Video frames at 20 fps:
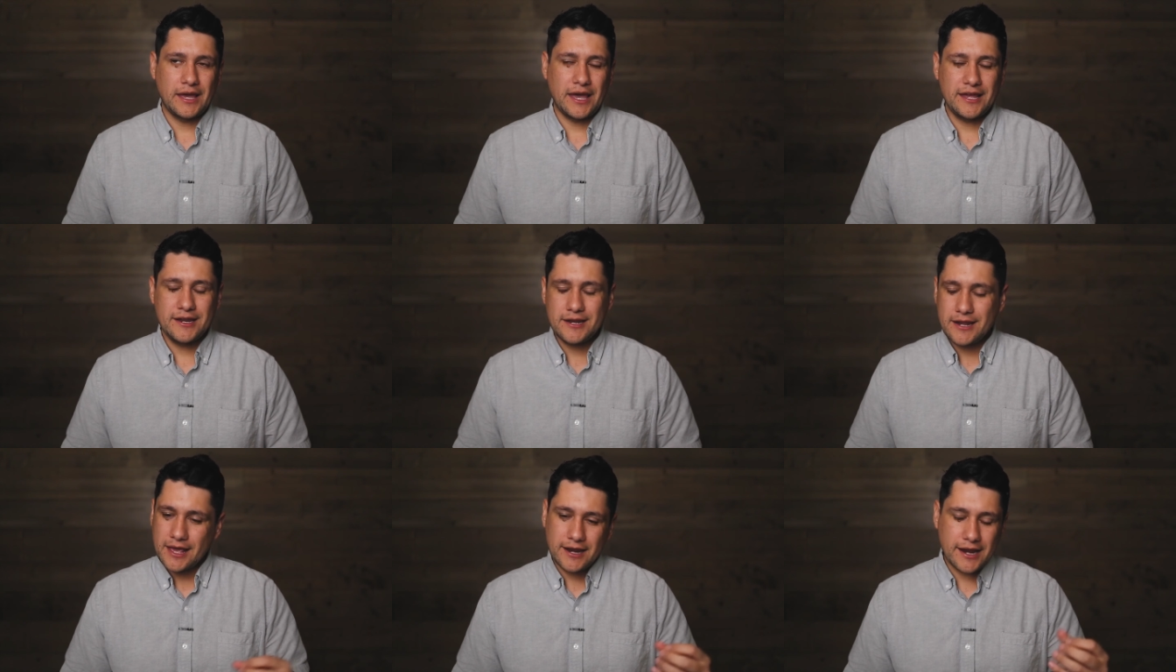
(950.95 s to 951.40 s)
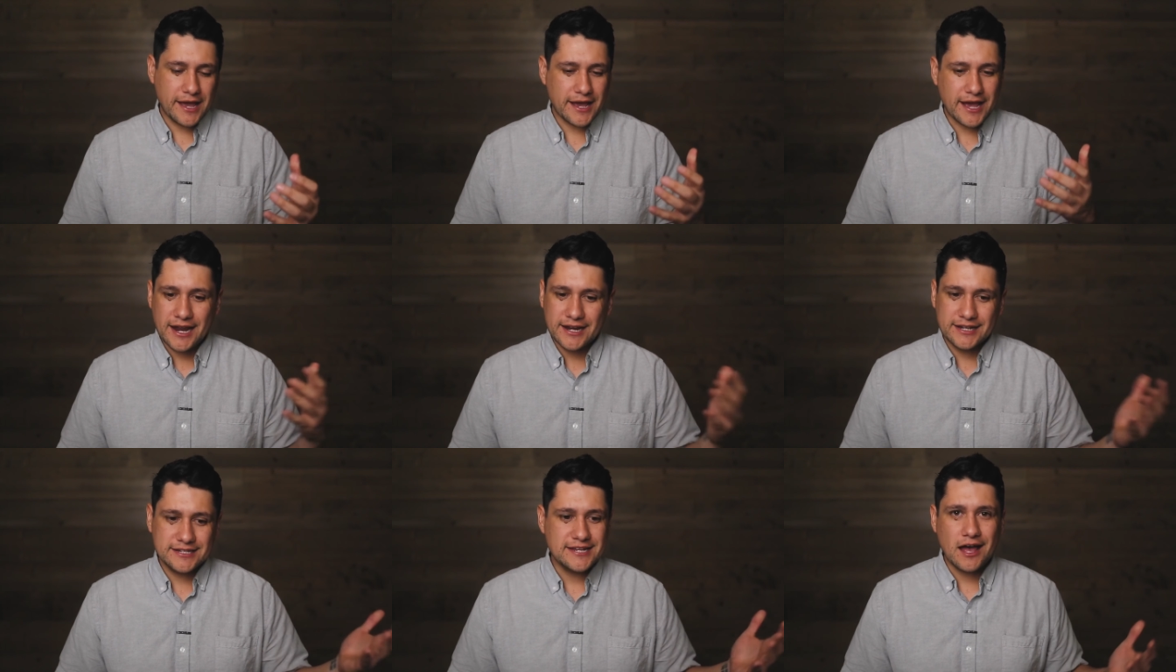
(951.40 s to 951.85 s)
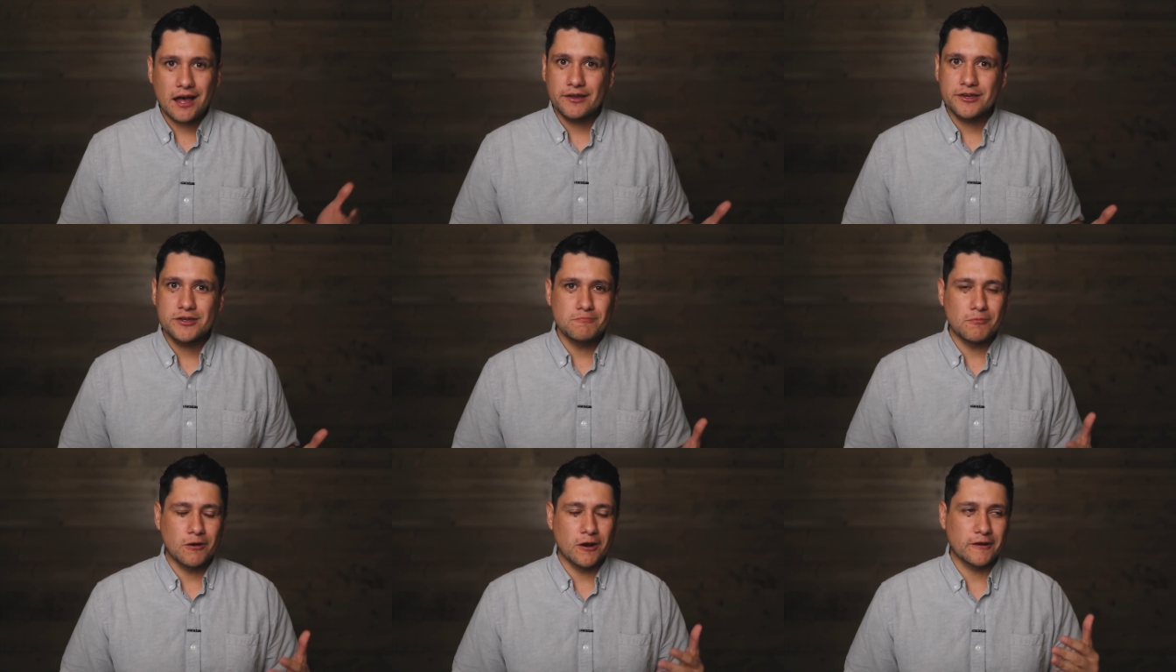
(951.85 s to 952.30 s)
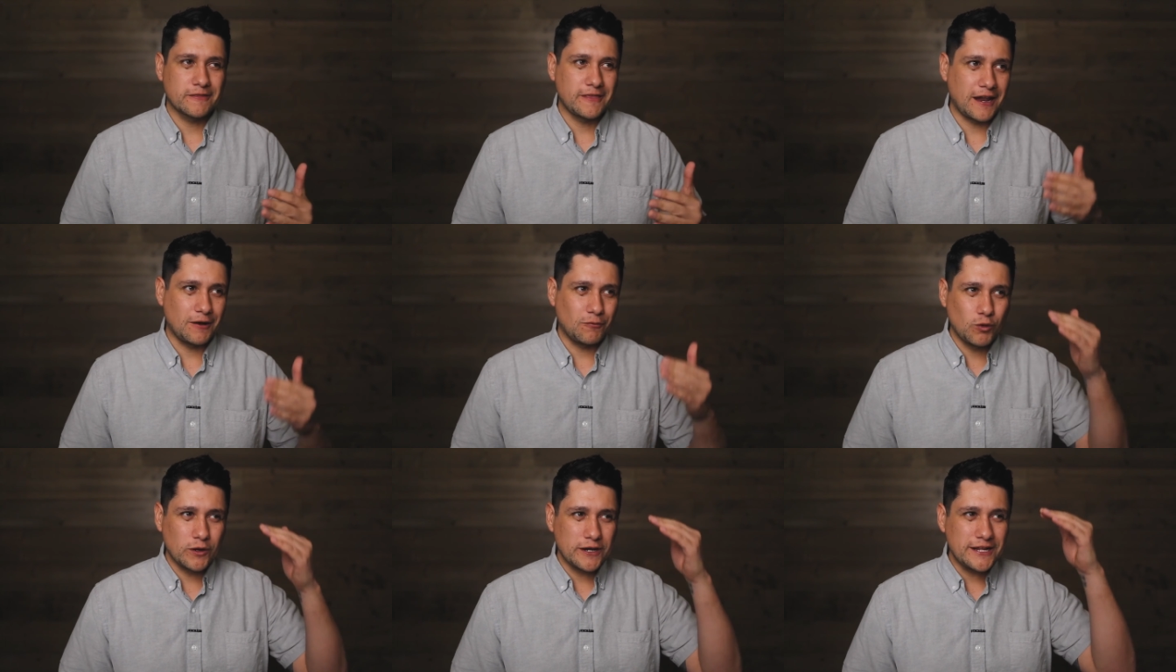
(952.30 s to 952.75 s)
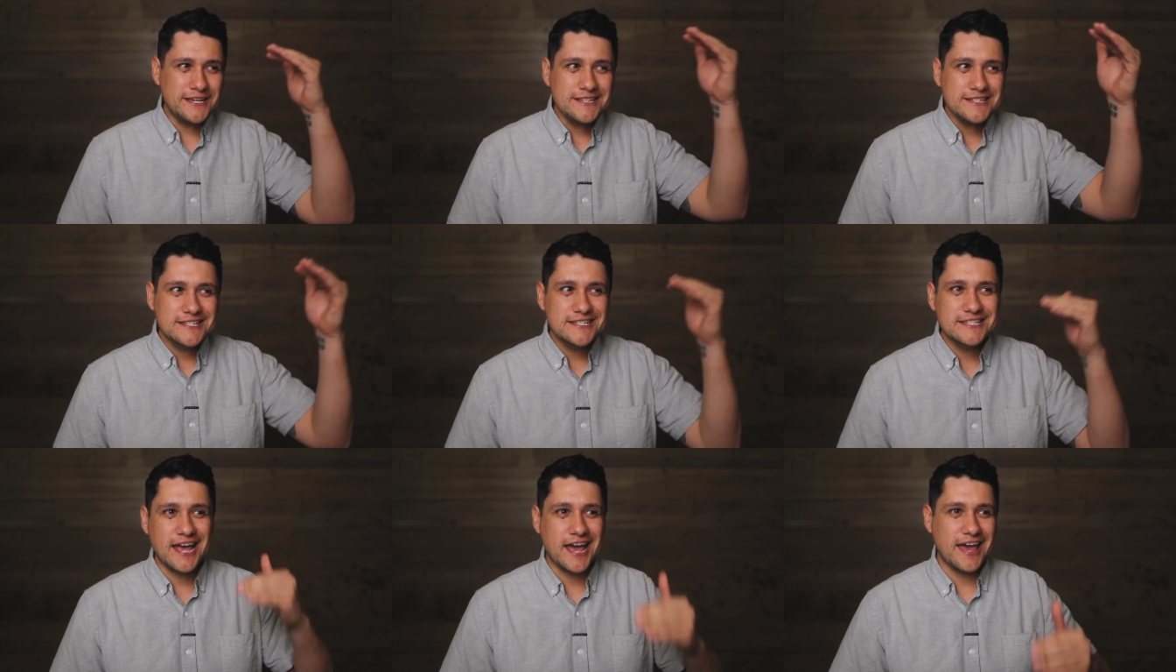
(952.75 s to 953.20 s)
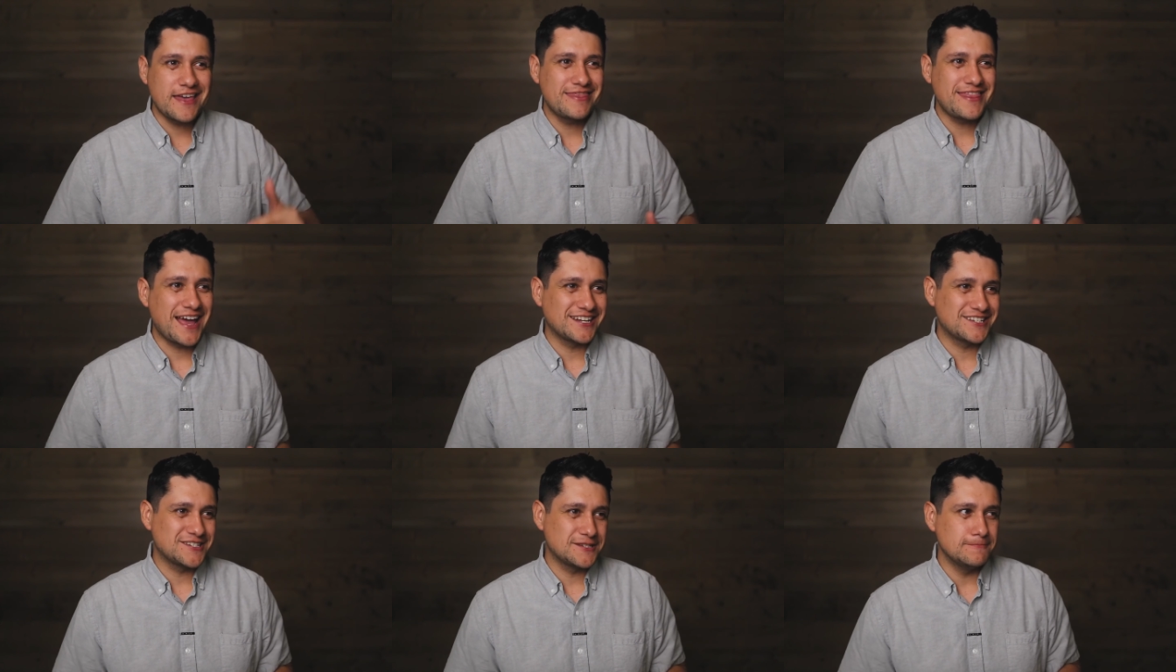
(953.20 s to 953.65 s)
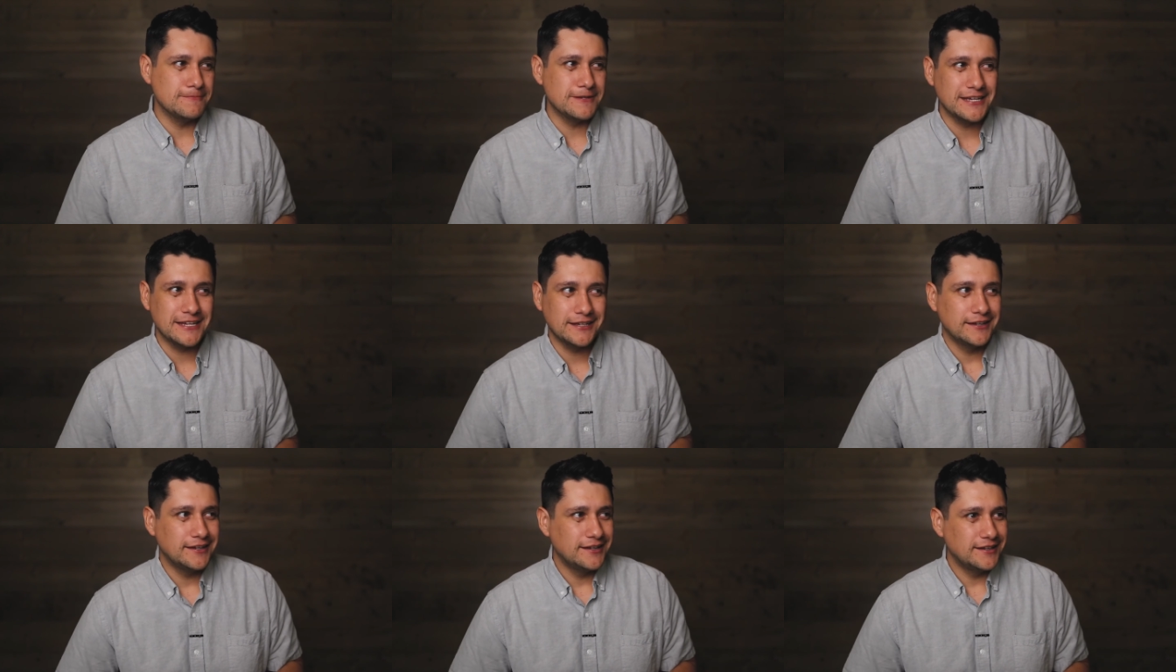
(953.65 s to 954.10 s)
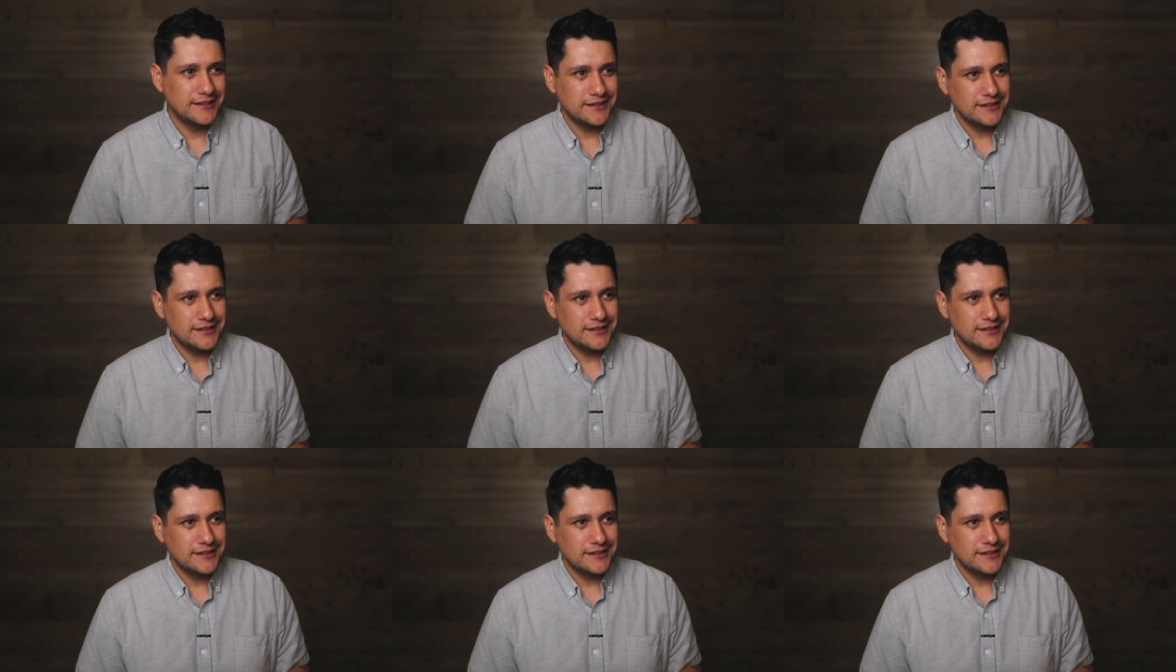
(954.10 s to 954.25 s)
And I got to tell you, Mark, that when he said that to me,